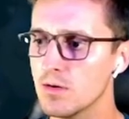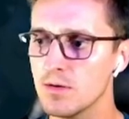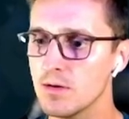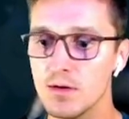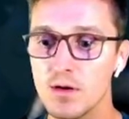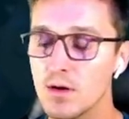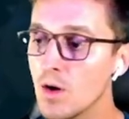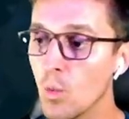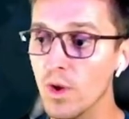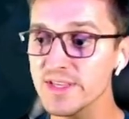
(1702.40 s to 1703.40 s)
of the waterfall.
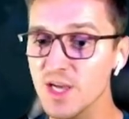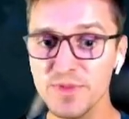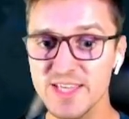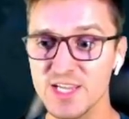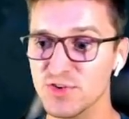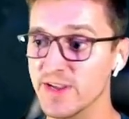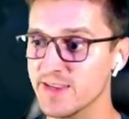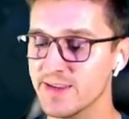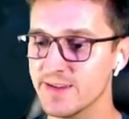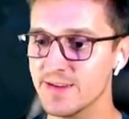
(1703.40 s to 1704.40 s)

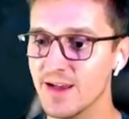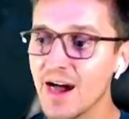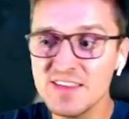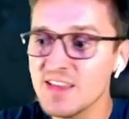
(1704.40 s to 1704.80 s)
I then enter